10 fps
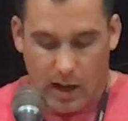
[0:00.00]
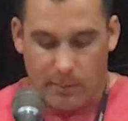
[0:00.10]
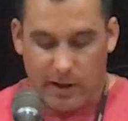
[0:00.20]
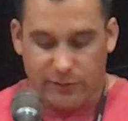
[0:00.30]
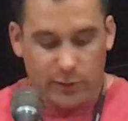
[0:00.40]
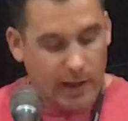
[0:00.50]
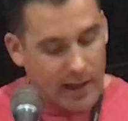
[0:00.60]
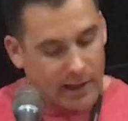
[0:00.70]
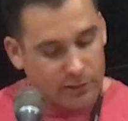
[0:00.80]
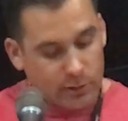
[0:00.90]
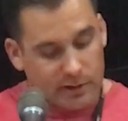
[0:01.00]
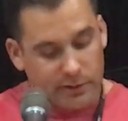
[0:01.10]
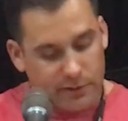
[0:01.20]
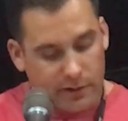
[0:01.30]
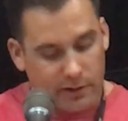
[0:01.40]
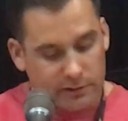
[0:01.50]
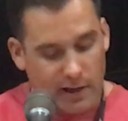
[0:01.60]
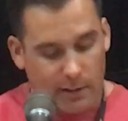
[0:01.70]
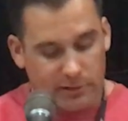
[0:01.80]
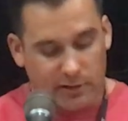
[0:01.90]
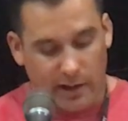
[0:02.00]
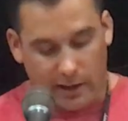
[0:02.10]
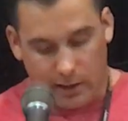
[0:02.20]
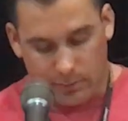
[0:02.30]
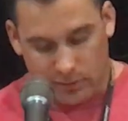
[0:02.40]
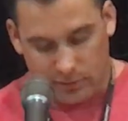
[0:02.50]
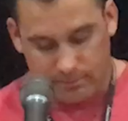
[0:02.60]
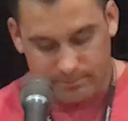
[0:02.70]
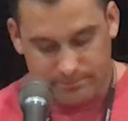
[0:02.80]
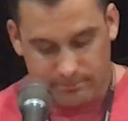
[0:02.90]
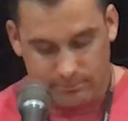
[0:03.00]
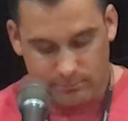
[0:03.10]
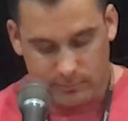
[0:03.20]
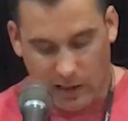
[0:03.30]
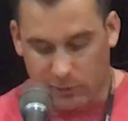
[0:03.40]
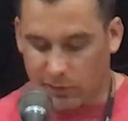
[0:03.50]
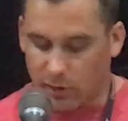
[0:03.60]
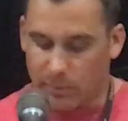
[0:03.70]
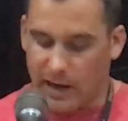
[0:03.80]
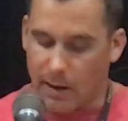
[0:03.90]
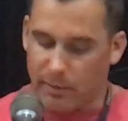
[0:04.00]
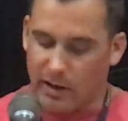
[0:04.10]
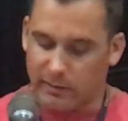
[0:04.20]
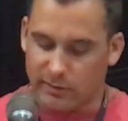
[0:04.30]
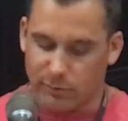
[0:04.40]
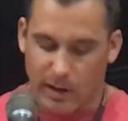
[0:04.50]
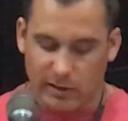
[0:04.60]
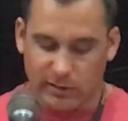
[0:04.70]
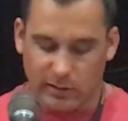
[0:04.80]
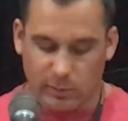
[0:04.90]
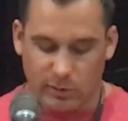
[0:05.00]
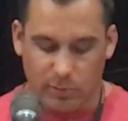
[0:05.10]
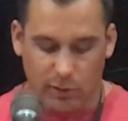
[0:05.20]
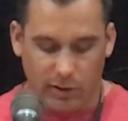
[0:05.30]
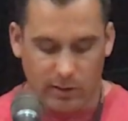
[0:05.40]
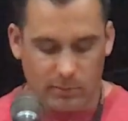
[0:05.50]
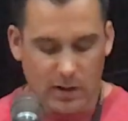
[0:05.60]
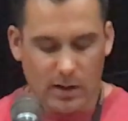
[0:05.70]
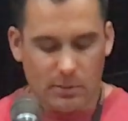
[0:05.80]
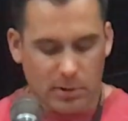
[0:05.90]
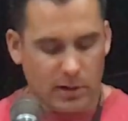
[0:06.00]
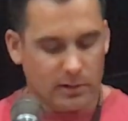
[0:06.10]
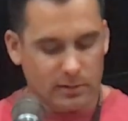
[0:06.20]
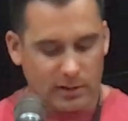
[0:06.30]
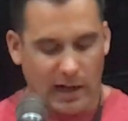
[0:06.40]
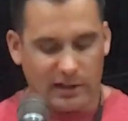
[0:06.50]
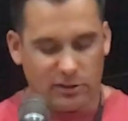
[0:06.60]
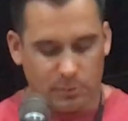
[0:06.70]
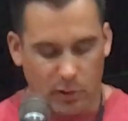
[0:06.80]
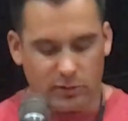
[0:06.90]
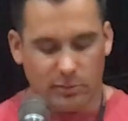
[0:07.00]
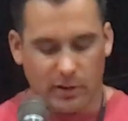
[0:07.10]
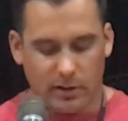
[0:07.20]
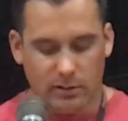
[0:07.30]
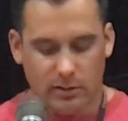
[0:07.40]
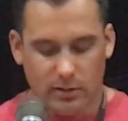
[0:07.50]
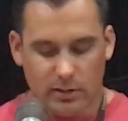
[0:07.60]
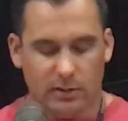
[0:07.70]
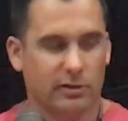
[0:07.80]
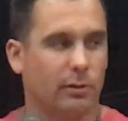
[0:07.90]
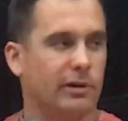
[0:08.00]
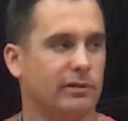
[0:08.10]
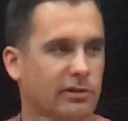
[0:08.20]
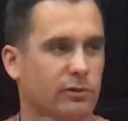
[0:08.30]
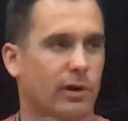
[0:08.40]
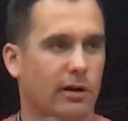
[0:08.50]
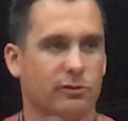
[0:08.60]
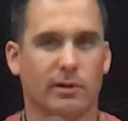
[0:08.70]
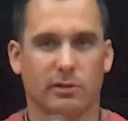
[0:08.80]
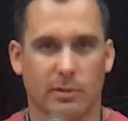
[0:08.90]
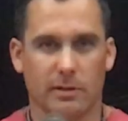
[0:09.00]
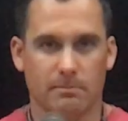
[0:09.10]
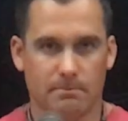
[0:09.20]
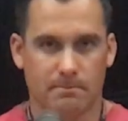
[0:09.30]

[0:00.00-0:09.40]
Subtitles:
I met a few guys who had different hurts, habits, and hang-ups. I was still a bit apprehensive about continuing the program, but God spoke to me and told me that this is where I was meant to be.